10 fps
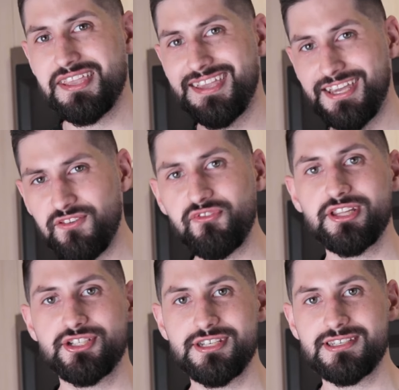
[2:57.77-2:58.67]
in a
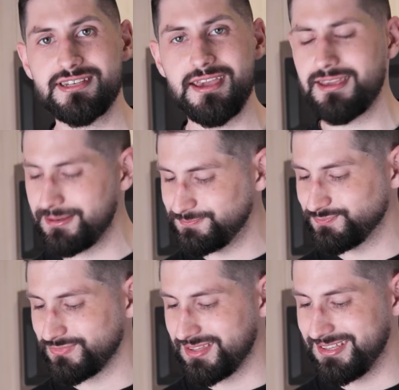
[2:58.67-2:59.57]
Philly cheesesteak
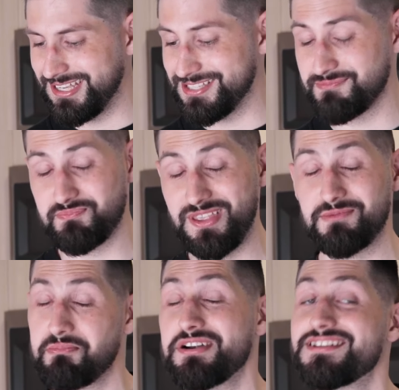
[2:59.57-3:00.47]
is
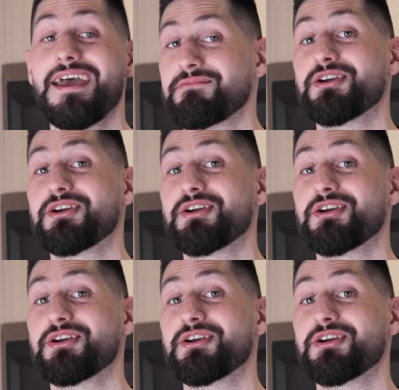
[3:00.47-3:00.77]
pretty damn